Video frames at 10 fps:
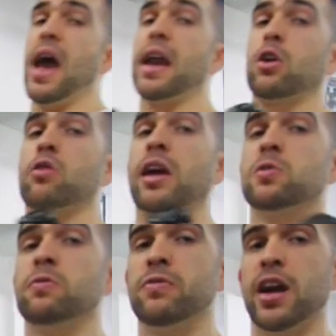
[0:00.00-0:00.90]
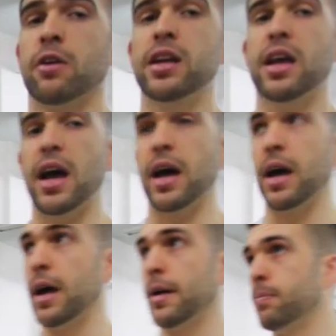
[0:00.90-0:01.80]
and it creates a very,
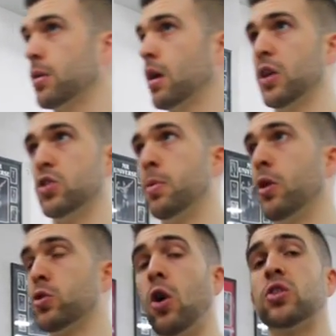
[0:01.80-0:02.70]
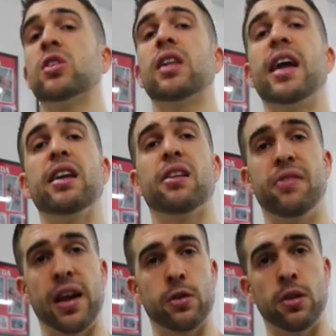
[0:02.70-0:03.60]
I suppose, oscillating
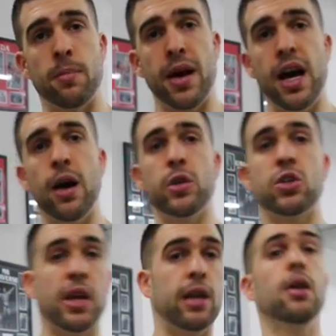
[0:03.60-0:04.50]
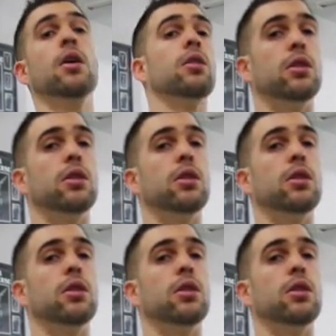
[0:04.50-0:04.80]
effect on the bar, which then